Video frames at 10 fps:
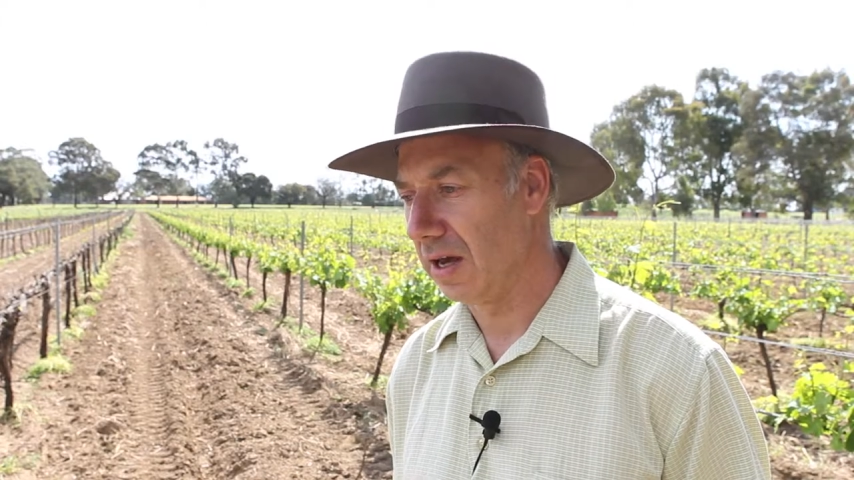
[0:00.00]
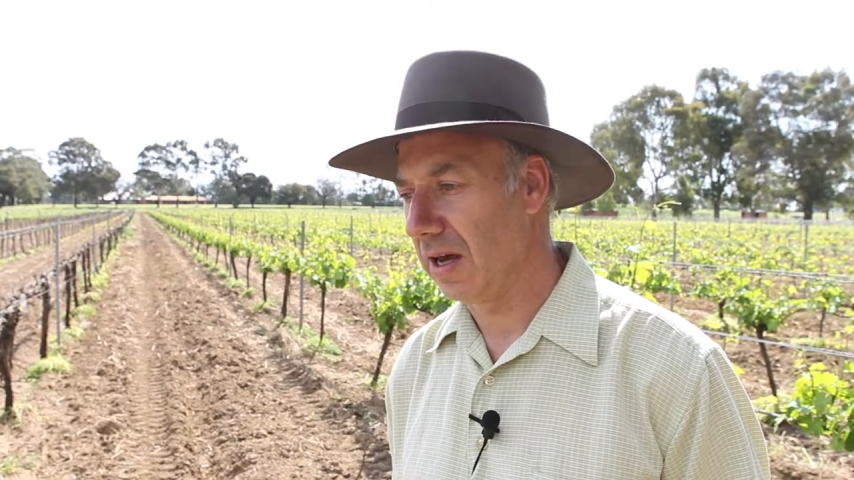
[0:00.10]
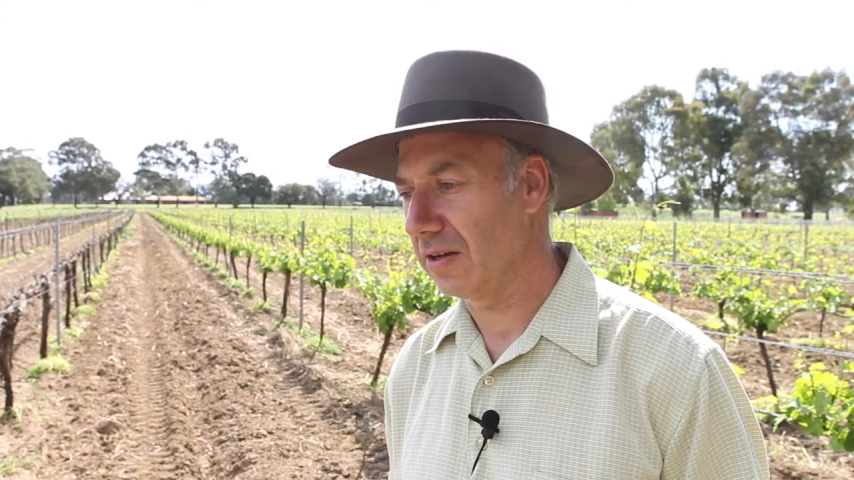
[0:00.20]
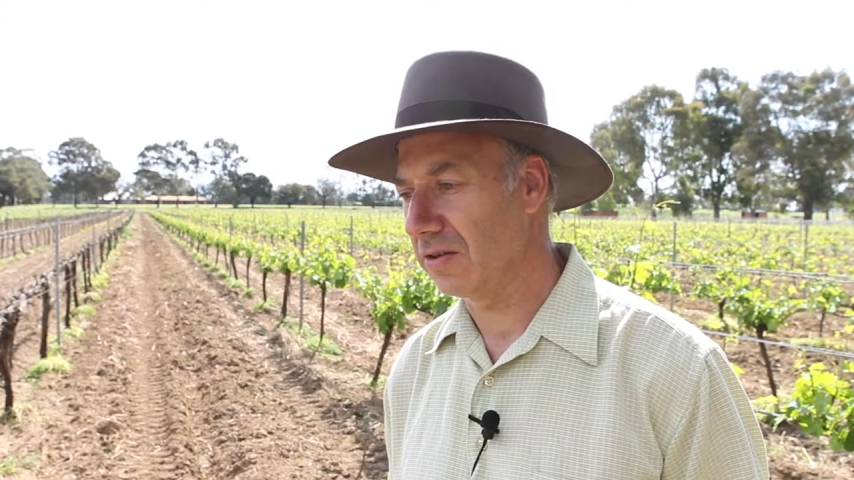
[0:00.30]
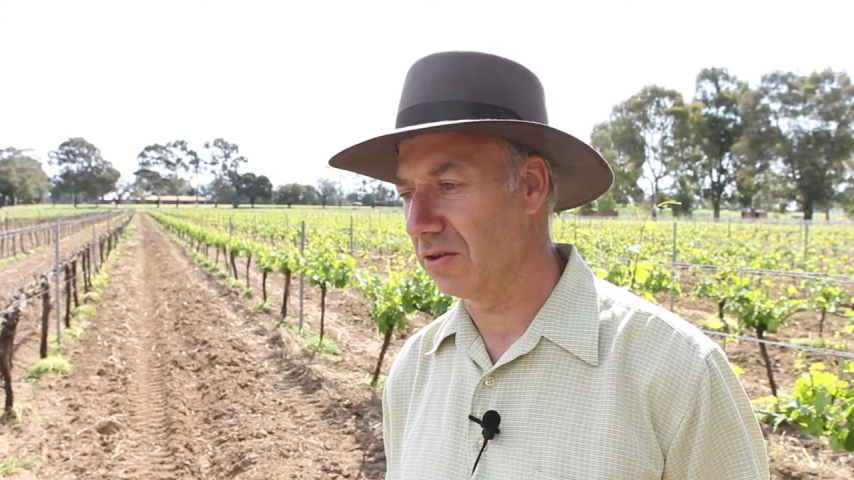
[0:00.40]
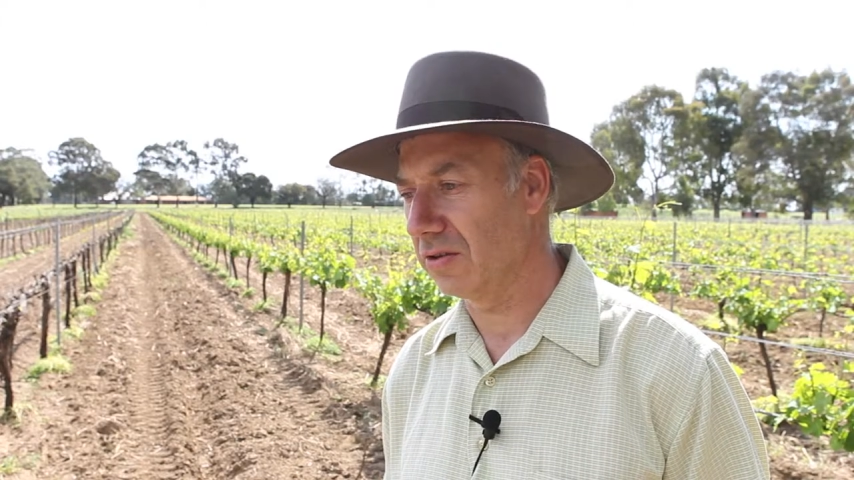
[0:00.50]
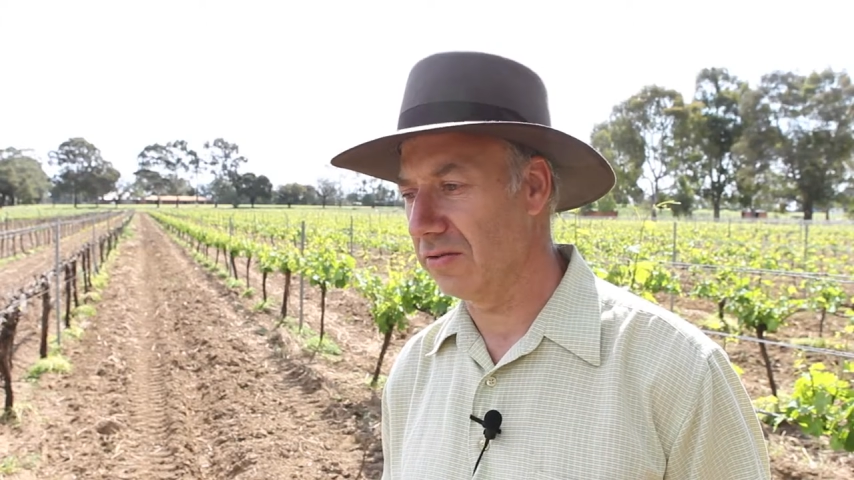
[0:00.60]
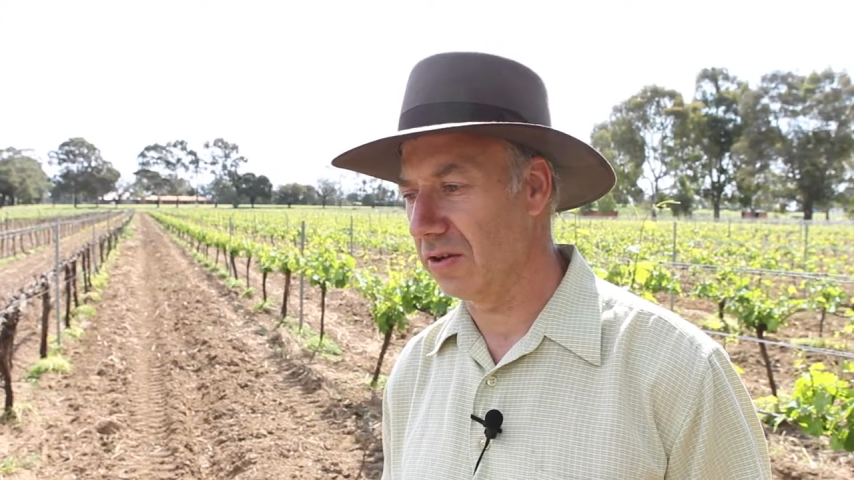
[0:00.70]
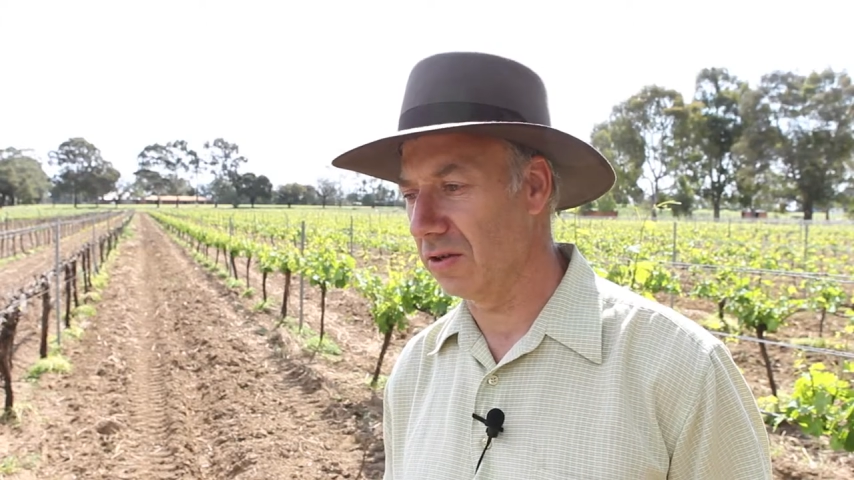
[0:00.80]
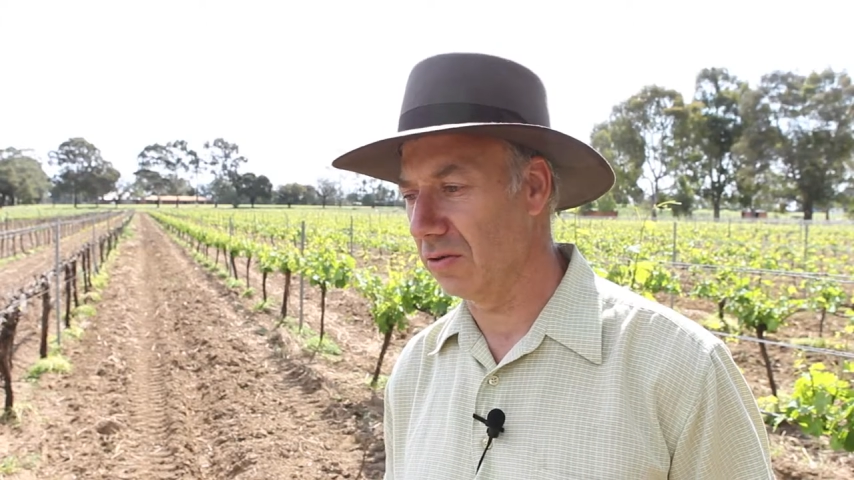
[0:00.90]
Our
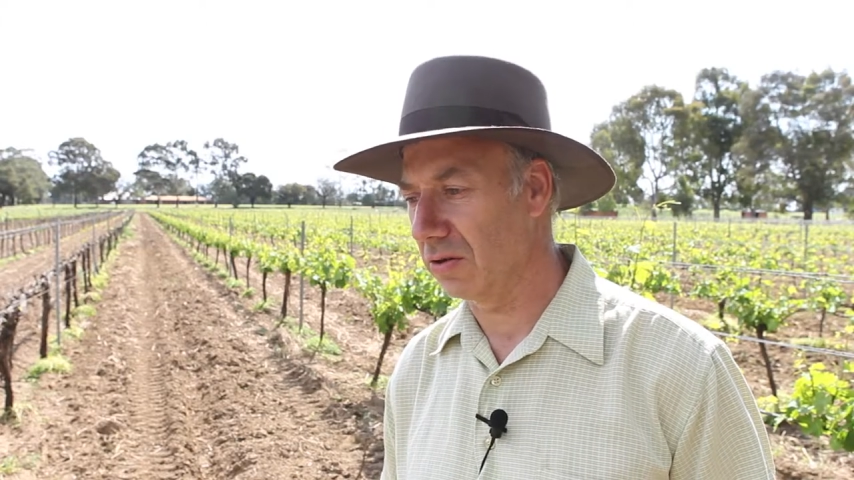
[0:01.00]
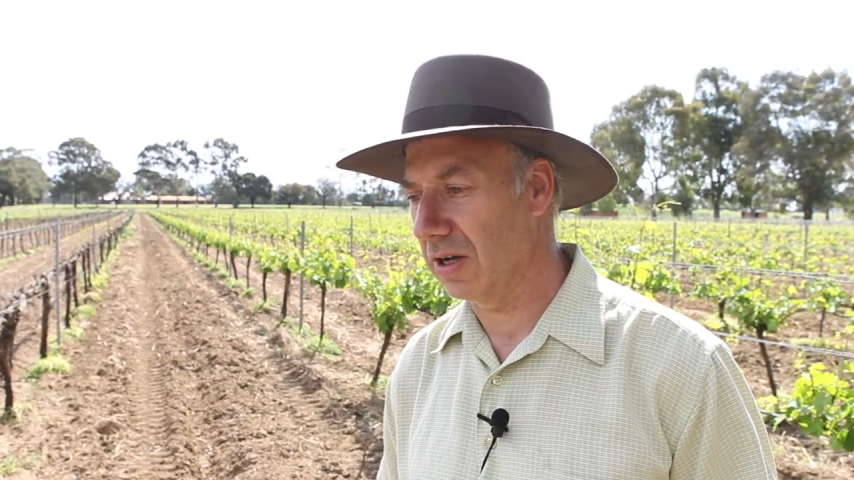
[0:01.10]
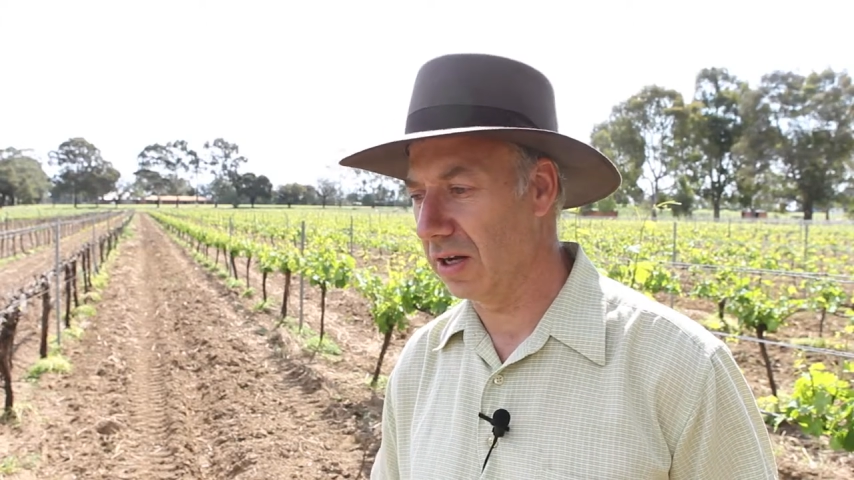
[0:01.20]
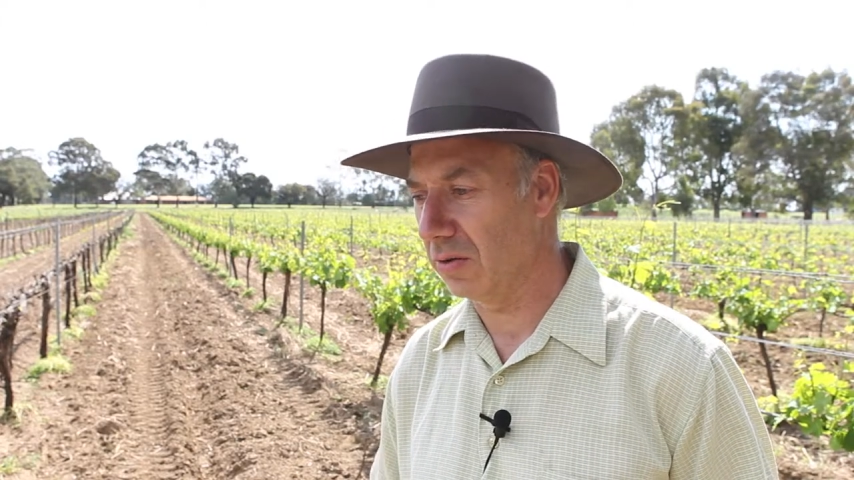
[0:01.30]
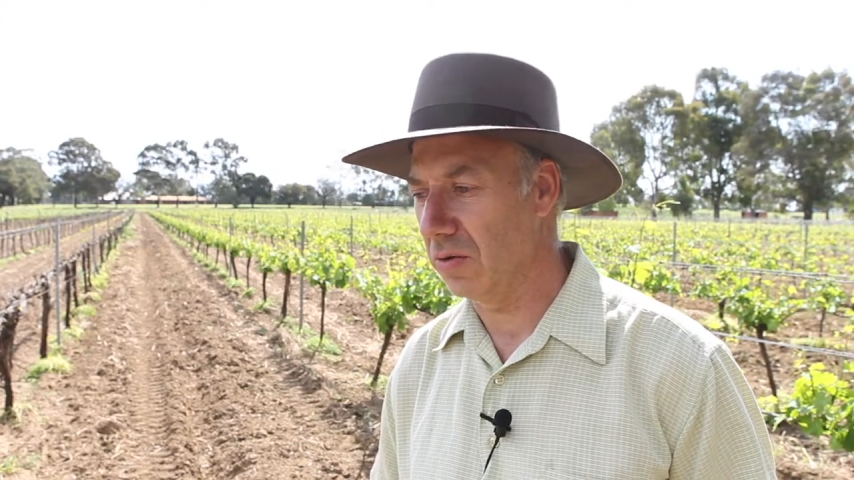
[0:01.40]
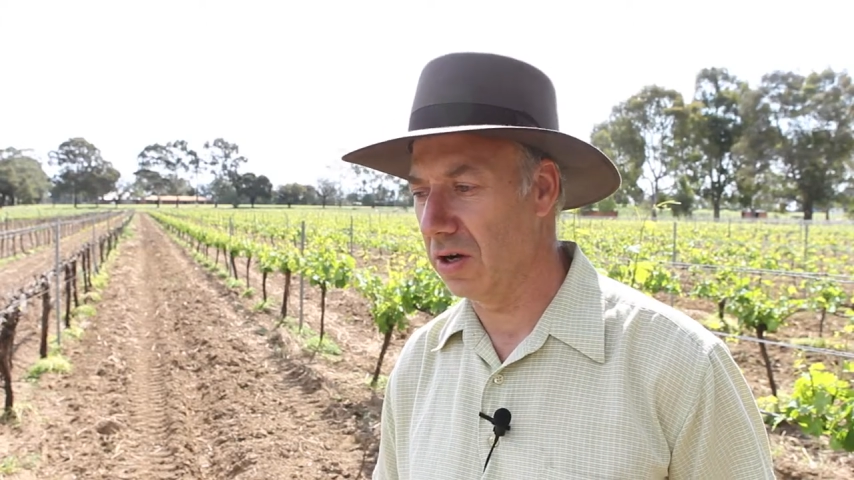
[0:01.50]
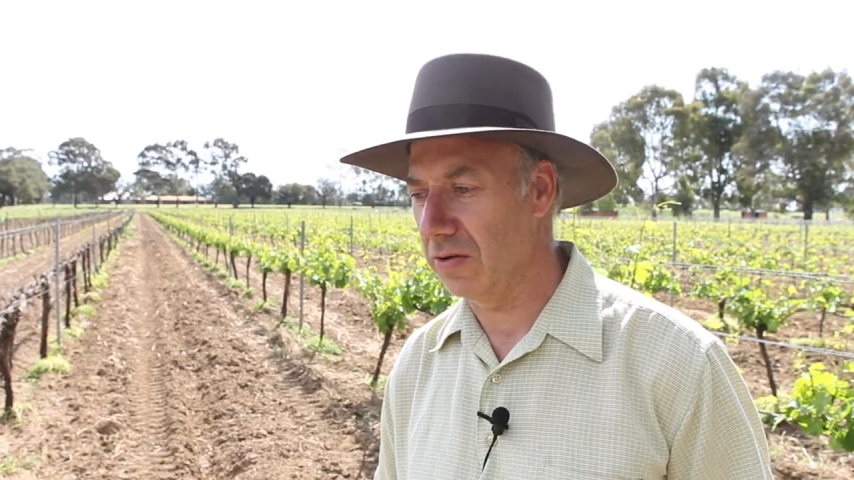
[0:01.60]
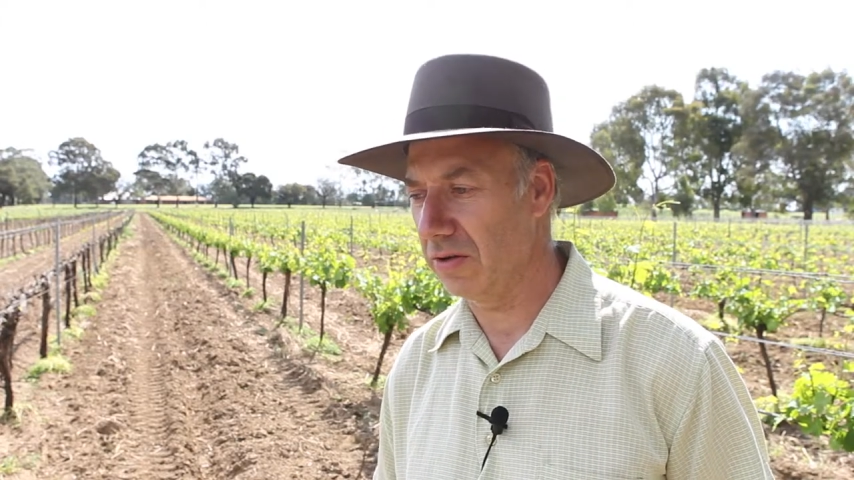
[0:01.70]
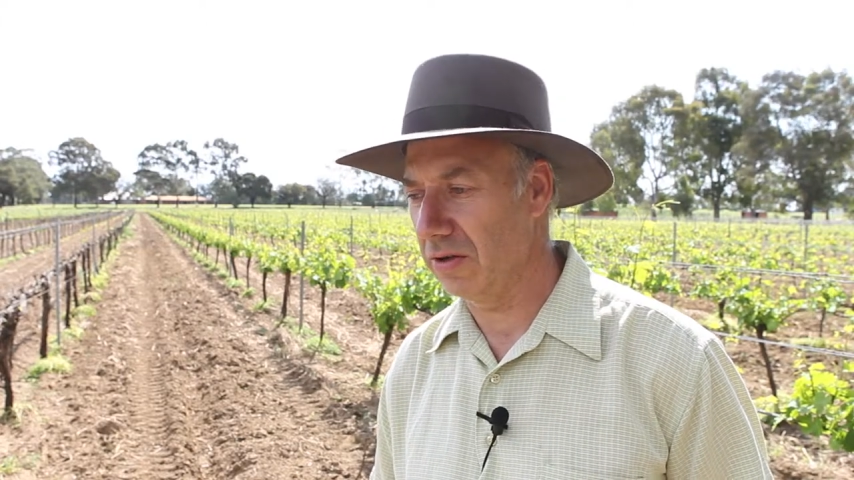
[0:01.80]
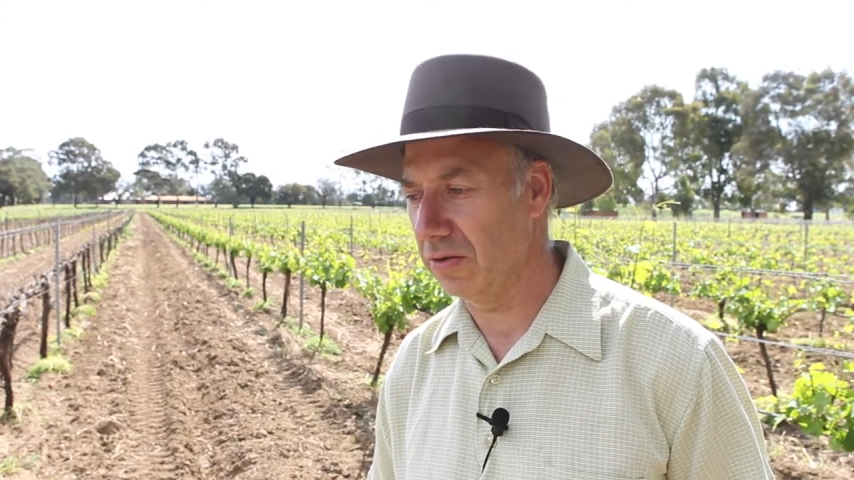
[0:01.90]
certified organic
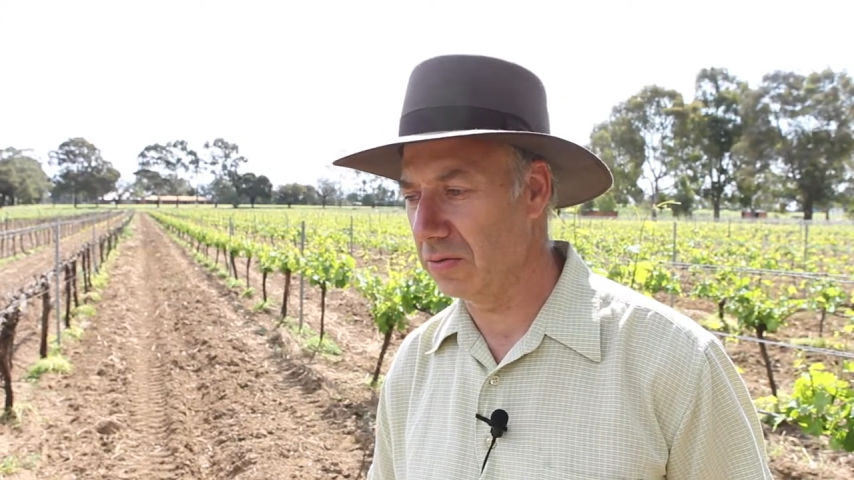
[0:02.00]
winery,